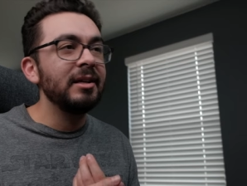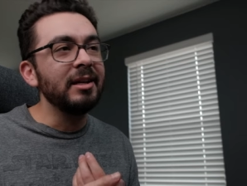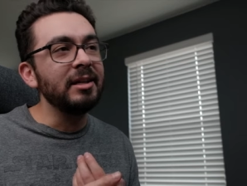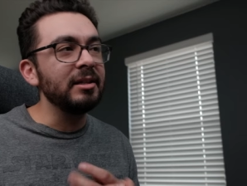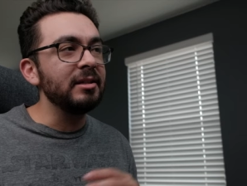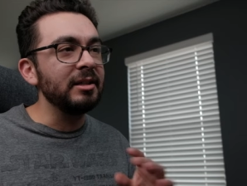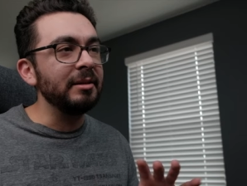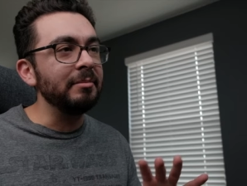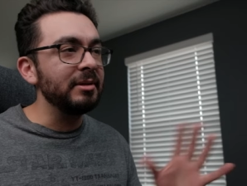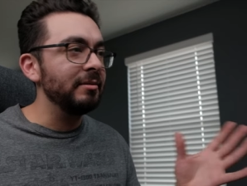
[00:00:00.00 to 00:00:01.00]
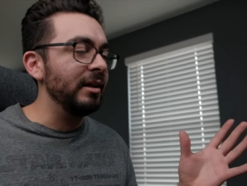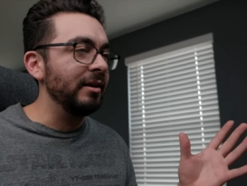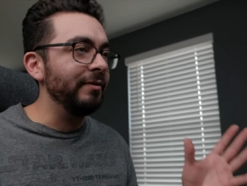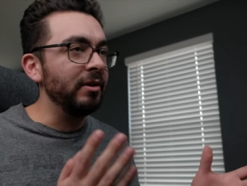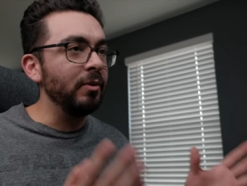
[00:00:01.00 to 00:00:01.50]
it just seemed like
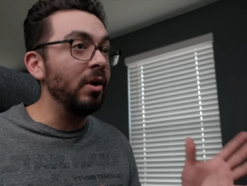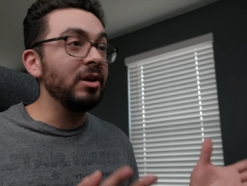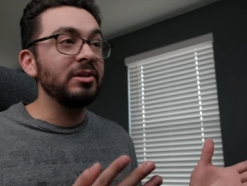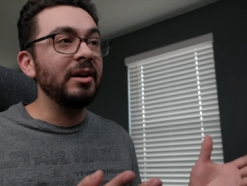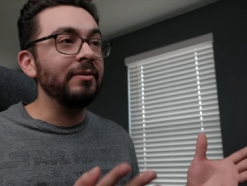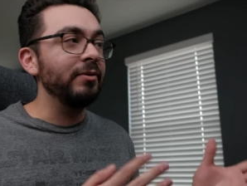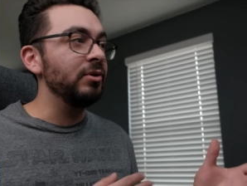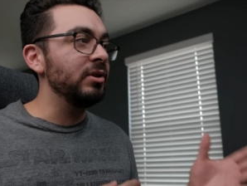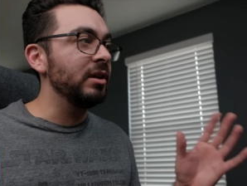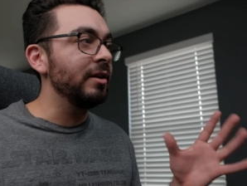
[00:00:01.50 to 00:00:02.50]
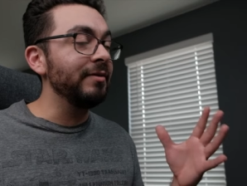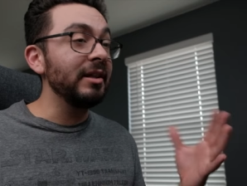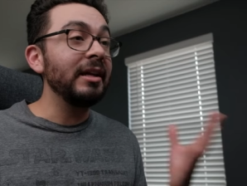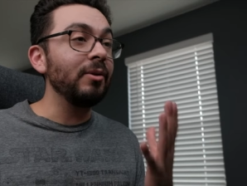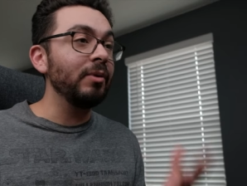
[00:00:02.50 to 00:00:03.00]
a very washed out version of
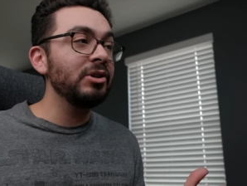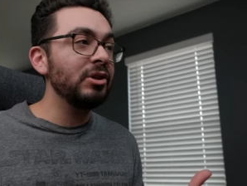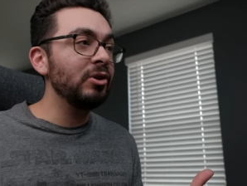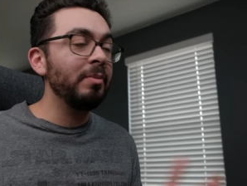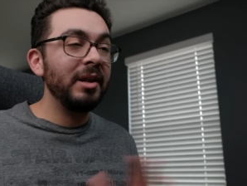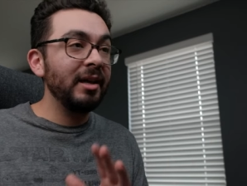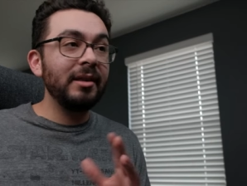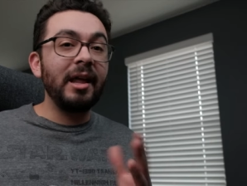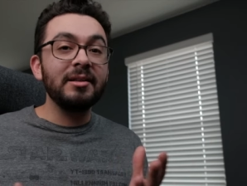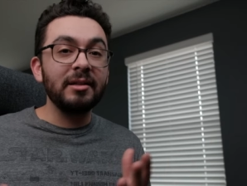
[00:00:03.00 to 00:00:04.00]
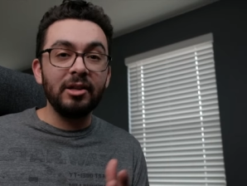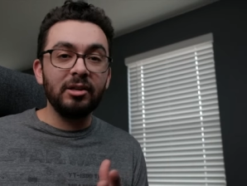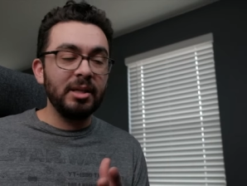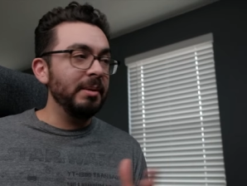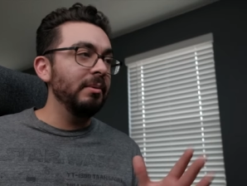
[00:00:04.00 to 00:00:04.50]
the original, but again, that is a
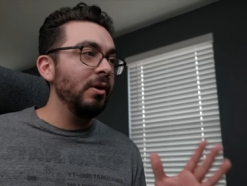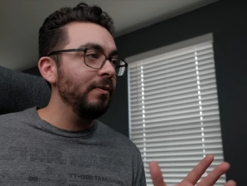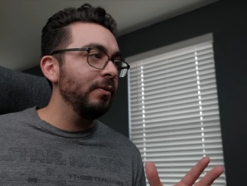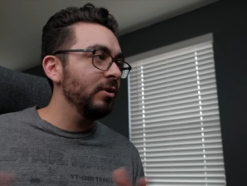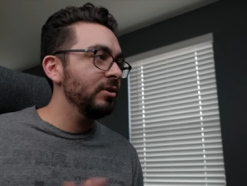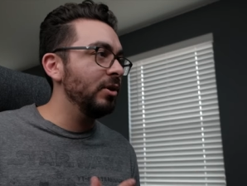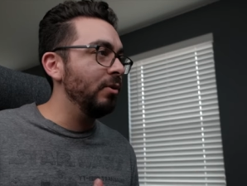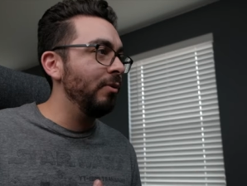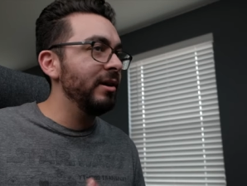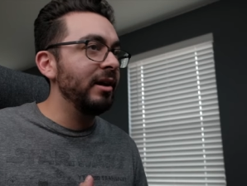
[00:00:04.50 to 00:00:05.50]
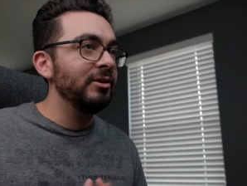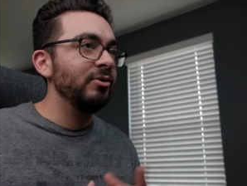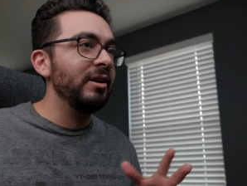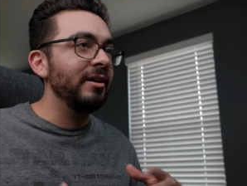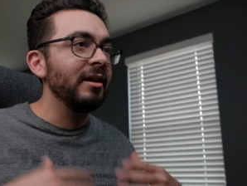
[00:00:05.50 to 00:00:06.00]
look that people go for, so why not
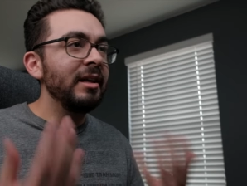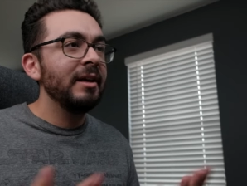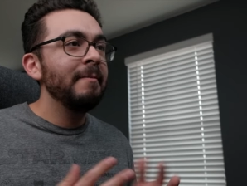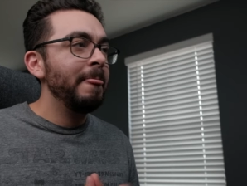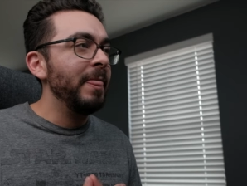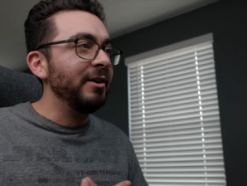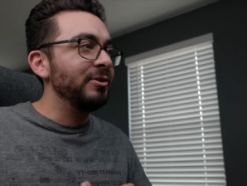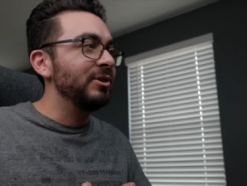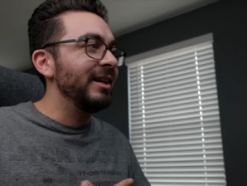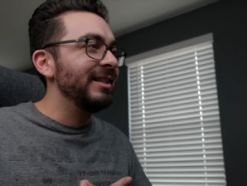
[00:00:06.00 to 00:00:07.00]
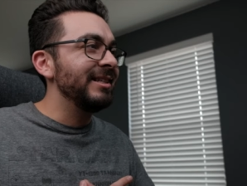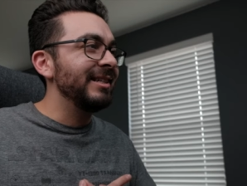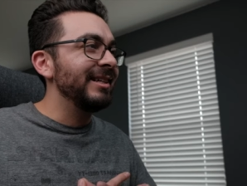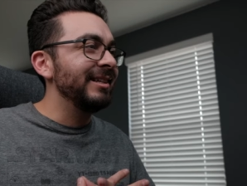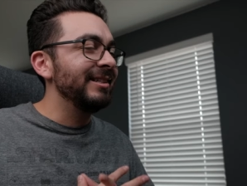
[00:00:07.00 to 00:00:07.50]
try to exercise uh,